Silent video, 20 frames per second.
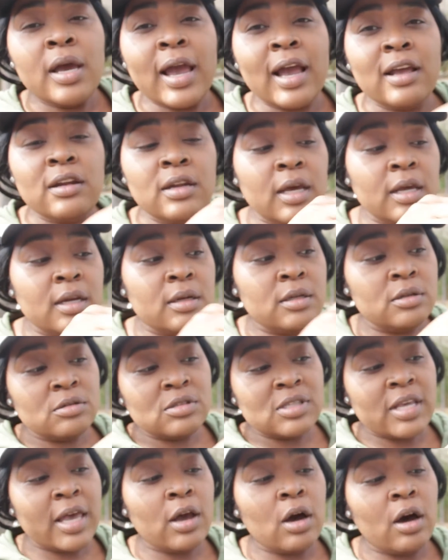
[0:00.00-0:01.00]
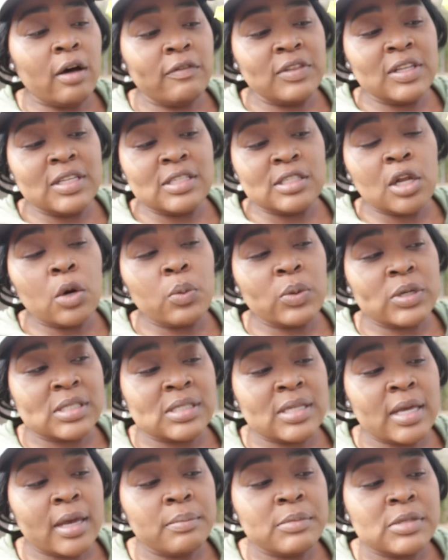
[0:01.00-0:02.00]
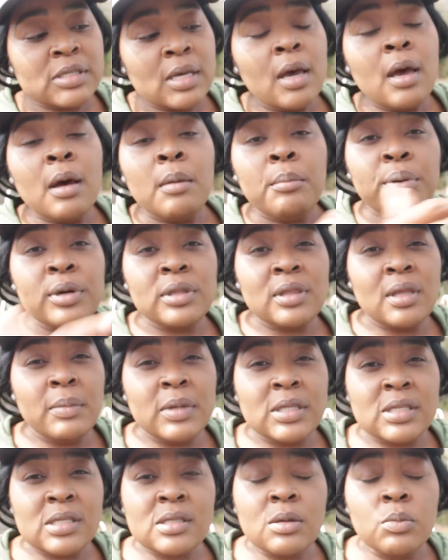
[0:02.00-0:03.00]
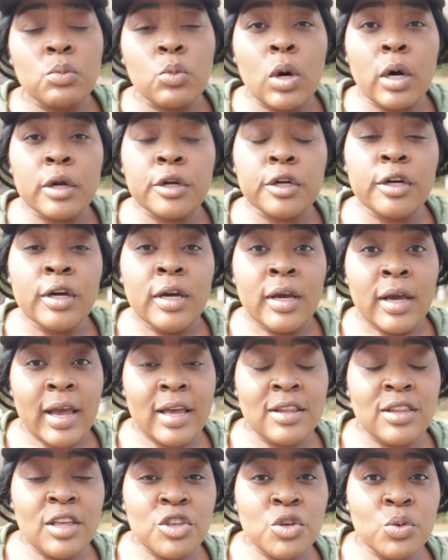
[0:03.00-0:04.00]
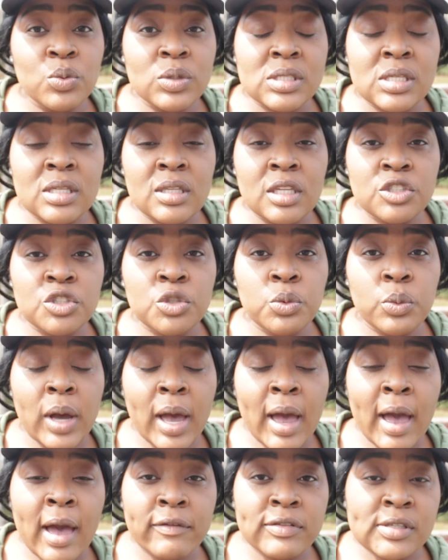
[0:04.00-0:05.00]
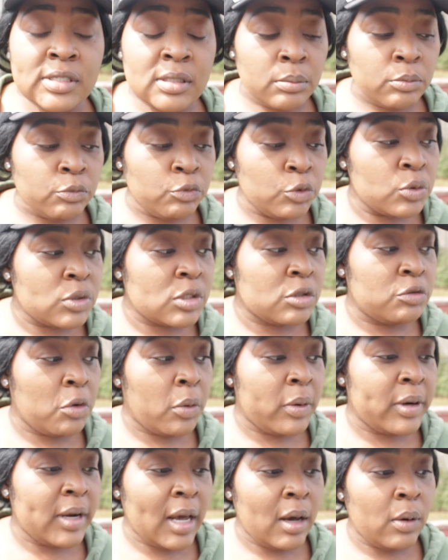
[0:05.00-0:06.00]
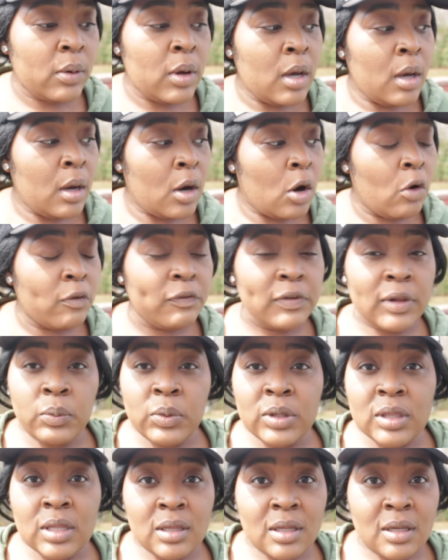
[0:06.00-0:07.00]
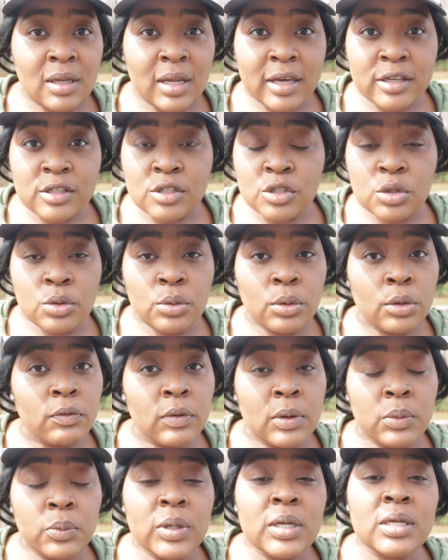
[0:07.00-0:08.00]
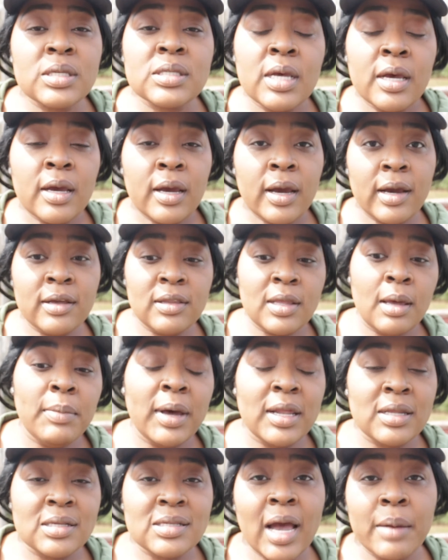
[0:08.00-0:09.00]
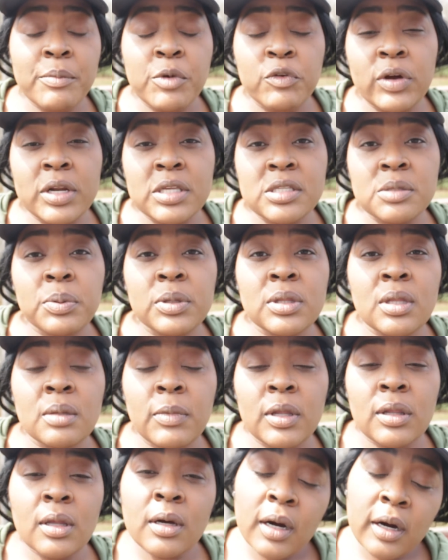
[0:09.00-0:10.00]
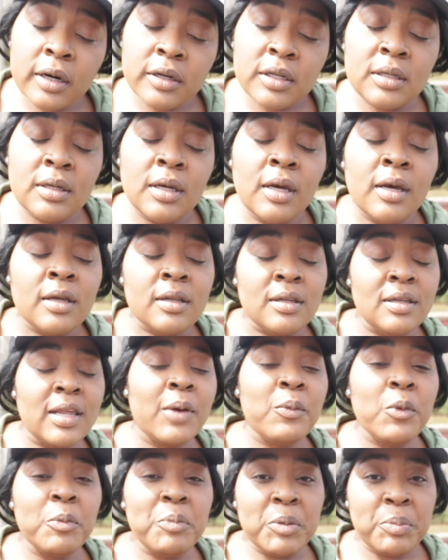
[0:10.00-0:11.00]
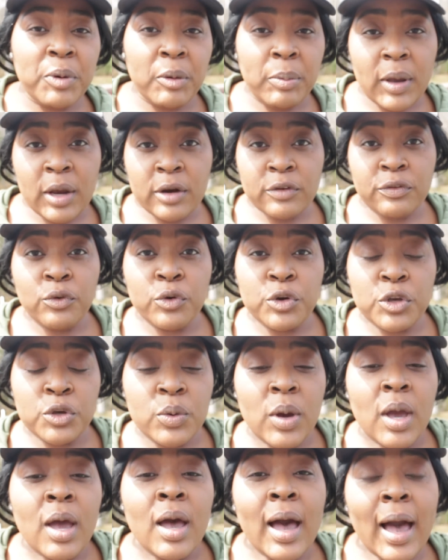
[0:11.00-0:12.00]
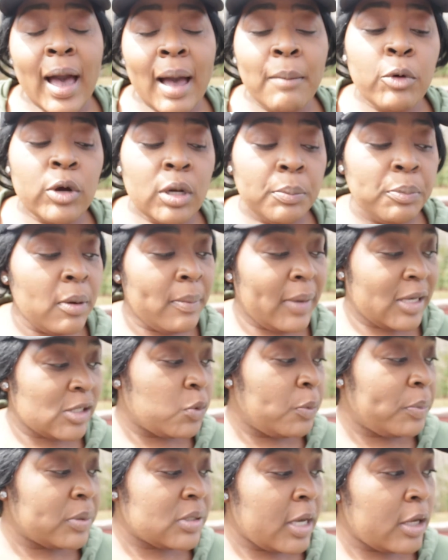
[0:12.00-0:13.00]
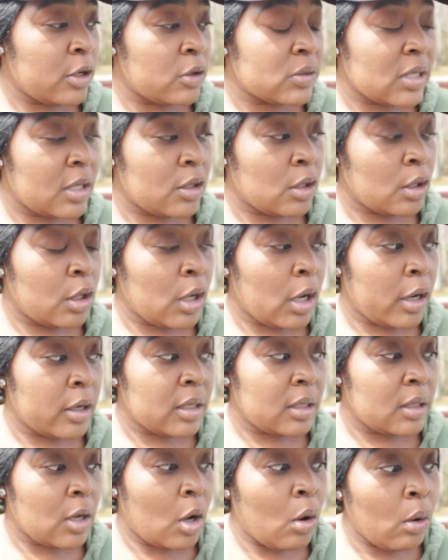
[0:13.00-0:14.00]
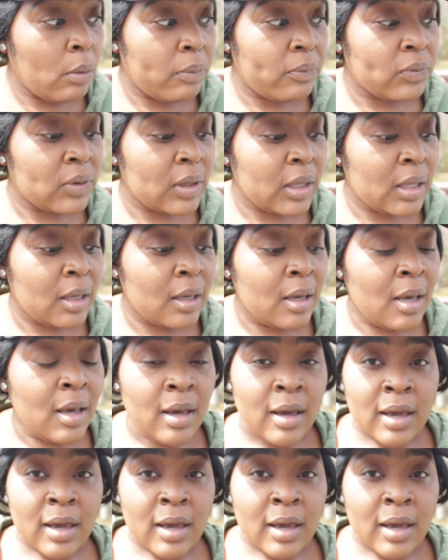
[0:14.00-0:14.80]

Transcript: and then take off these lower stems, put them into some water, and then you will see that you will have some roots growing out, hopefully within the next 2-3 weeks. And then by the time you're ready to put them in the garden, they will be prepared for you. I'm going to put my sweet potatoes in the garden, hopefully